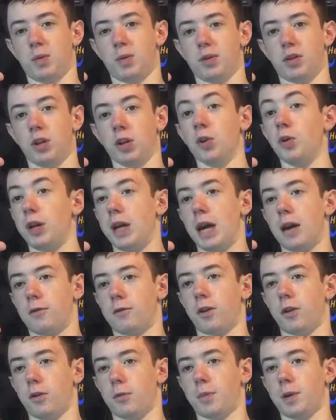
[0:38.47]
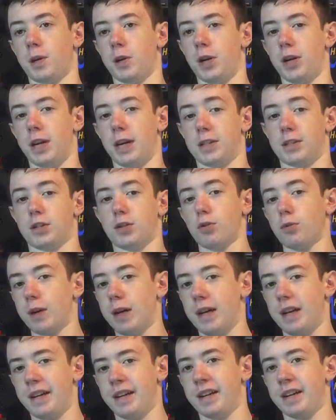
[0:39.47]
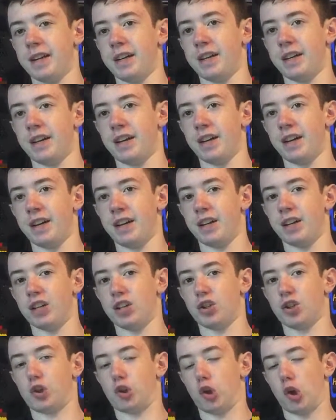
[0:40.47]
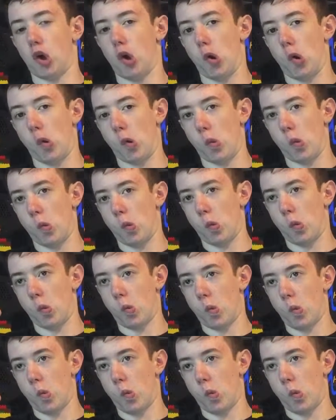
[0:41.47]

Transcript: whereas literally every other period has 3, so